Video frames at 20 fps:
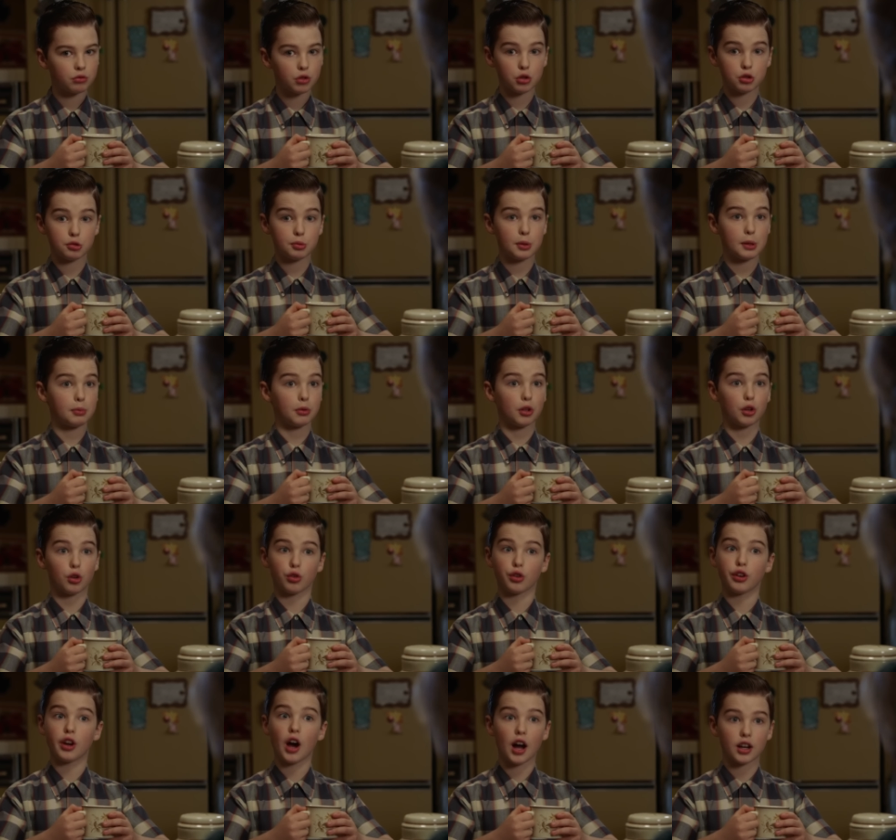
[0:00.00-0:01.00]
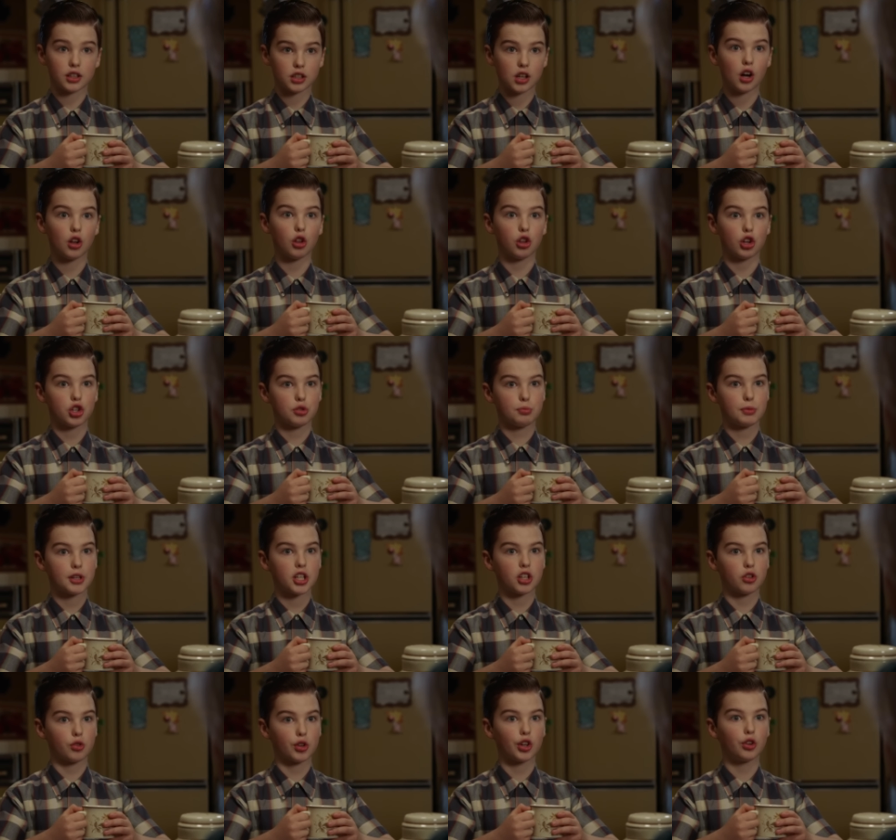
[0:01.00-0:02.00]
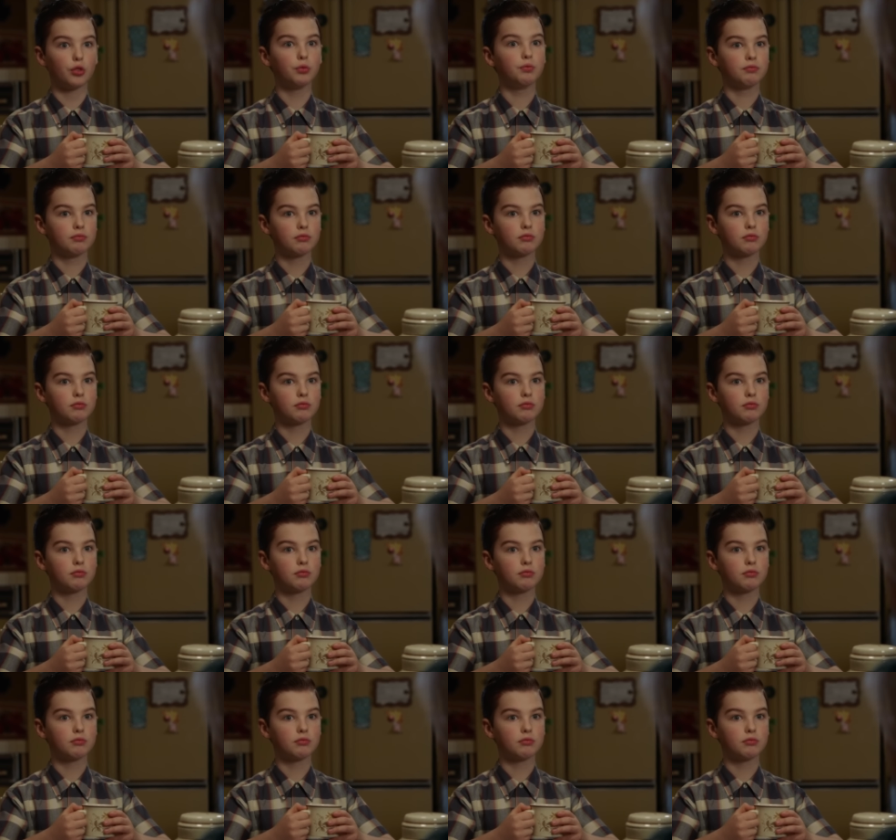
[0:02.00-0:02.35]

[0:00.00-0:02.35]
Those people are not college material.